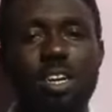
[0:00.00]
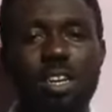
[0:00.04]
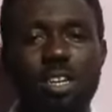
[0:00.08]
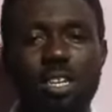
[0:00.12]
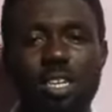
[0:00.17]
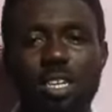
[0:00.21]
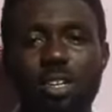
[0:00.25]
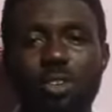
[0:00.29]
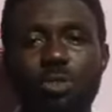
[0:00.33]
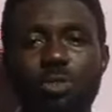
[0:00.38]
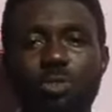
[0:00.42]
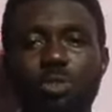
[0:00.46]

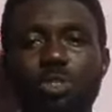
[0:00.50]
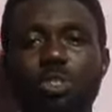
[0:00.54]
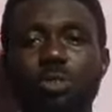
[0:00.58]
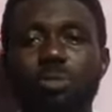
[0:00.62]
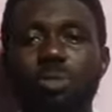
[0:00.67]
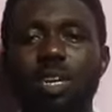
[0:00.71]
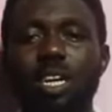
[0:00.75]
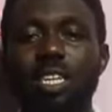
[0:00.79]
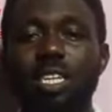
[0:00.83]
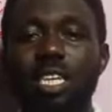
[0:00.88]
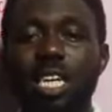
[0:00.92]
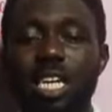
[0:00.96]
Okay,
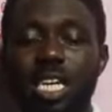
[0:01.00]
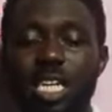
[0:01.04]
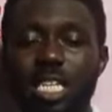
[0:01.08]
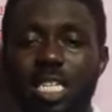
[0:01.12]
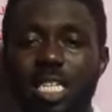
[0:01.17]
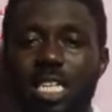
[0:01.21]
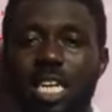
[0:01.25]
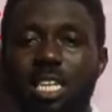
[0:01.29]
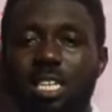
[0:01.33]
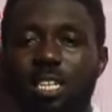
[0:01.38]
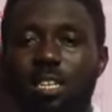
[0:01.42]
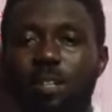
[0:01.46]
Hiroshima and
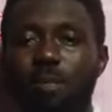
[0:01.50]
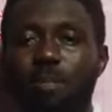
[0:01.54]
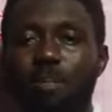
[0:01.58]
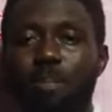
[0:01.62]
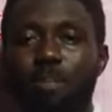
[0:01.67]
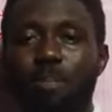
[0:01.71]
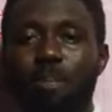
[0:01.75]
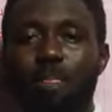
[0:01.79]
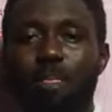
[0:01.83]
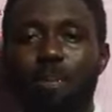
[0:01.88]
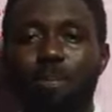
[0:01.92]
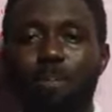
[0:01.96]
Nagasaki.
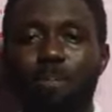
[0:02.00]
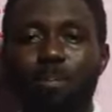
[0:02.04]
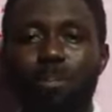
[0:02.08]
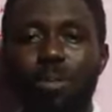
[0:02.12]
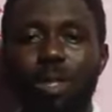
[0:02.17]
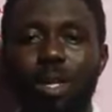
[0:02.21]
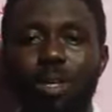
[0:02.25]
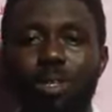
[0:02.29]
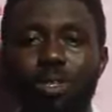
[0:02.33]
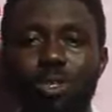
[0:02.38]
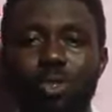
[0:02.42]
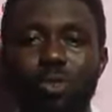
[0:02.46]

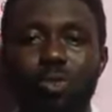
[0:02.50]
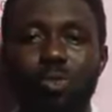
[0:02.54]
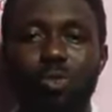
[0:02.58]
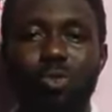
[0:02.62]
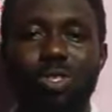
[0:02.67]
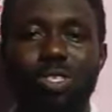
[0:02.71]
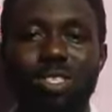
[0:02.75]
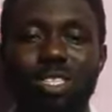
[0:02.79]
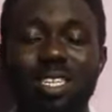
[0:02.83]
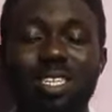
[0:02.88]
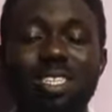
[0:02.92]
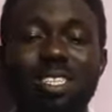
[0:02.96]
So
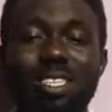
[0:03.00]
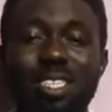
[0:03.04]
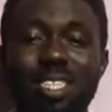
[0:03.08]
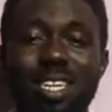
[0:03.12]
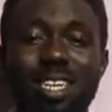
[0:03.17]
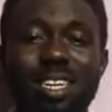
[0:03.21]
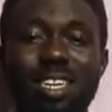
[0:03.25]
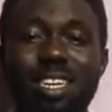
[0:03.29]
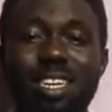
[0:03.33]
these